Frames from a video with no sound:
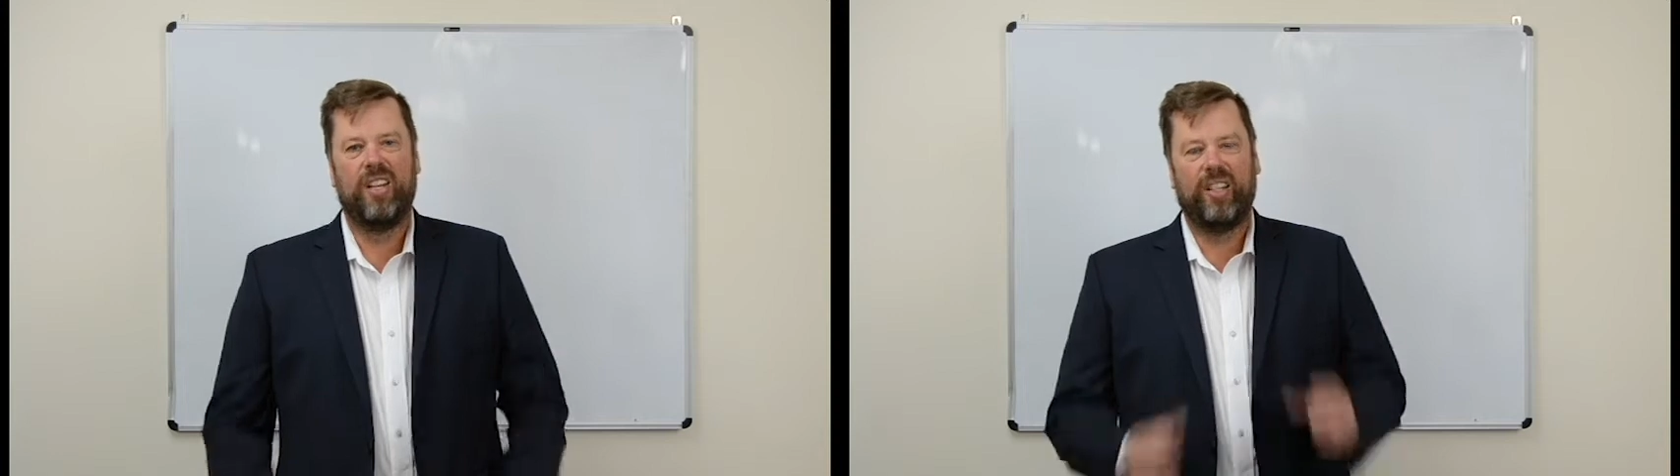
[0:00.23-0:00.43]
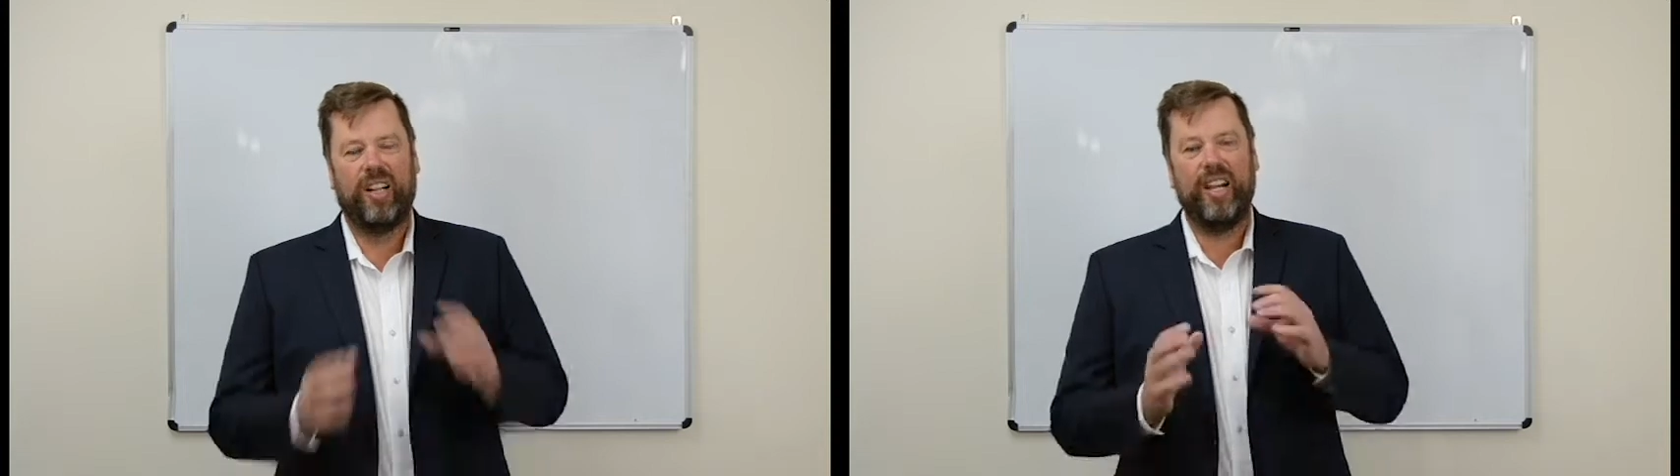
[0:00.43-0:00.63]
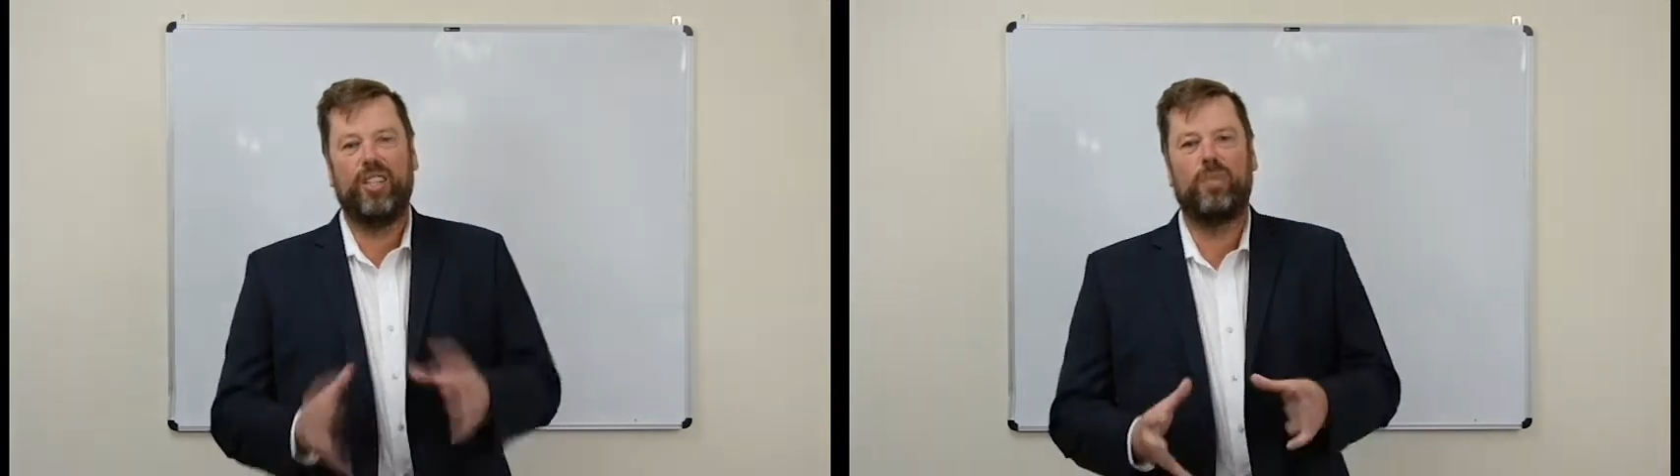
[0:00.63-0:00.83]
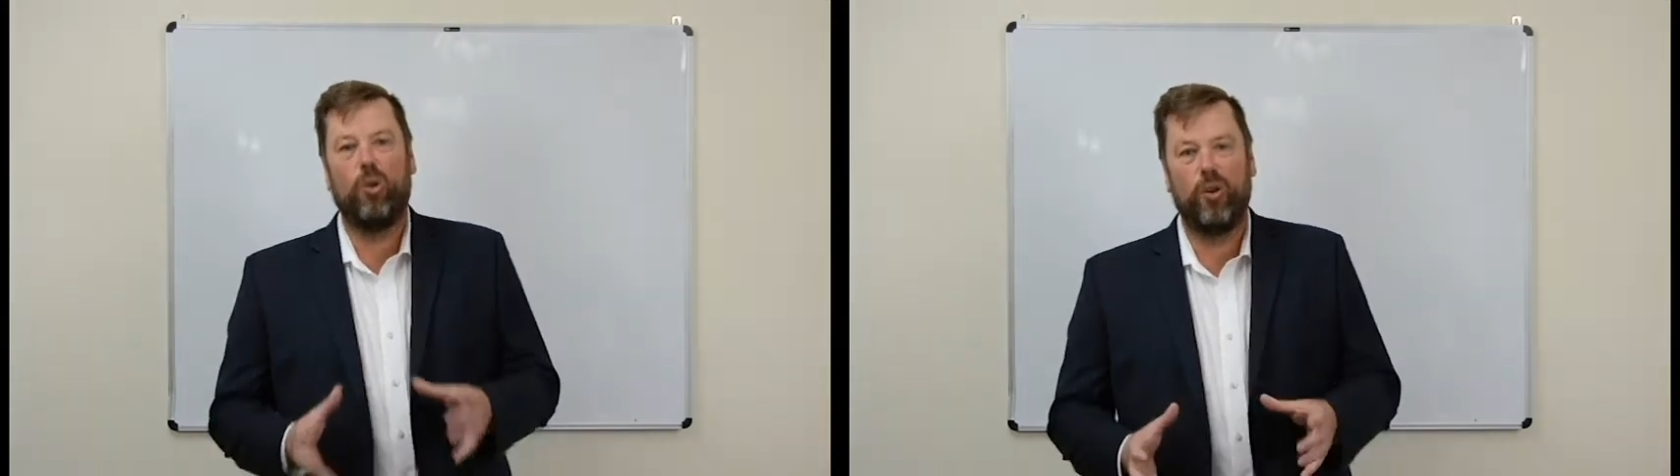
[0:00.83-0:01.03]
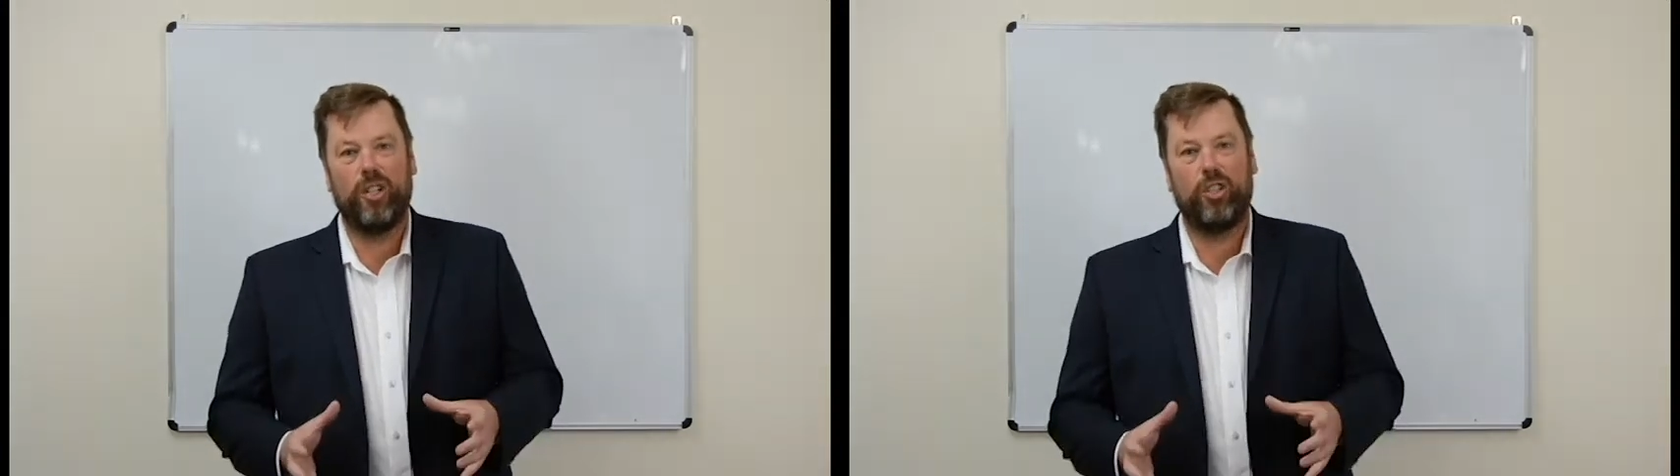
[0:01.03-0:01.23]
Lender's
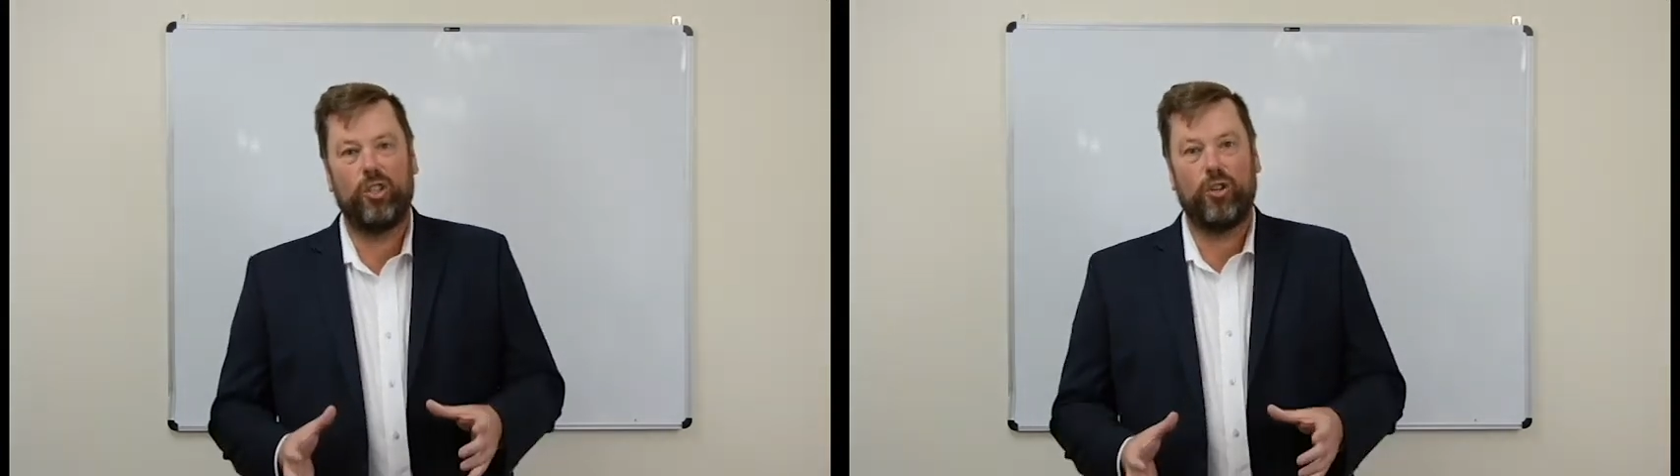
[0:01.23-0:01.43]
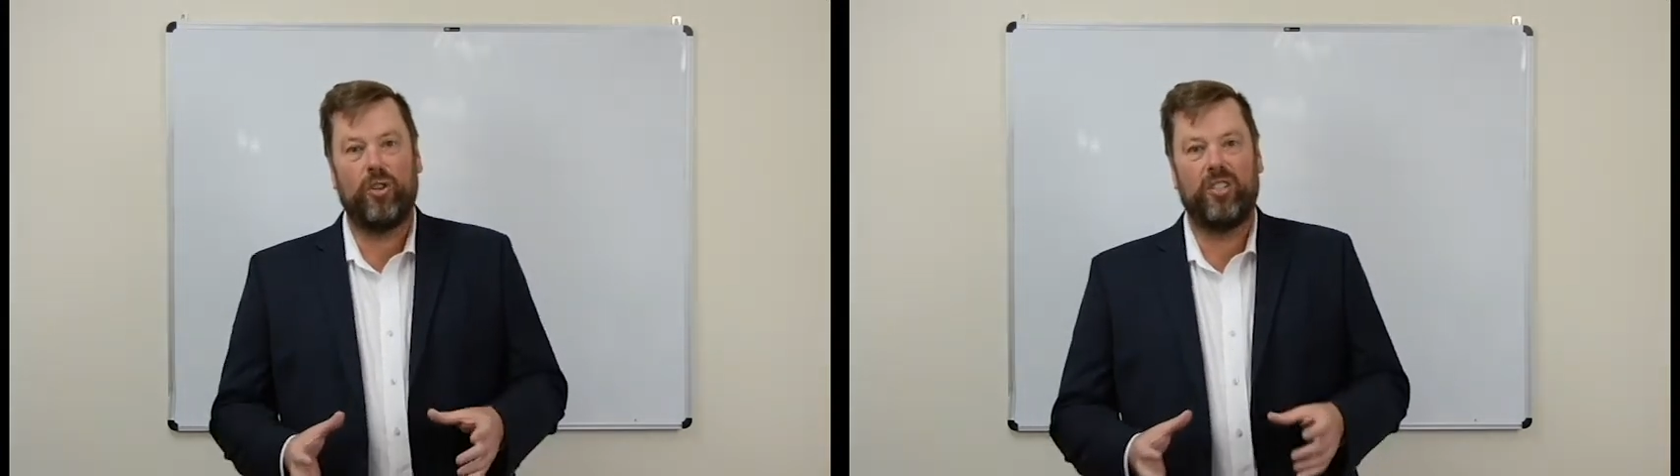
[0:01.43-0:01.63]
mortgage insurance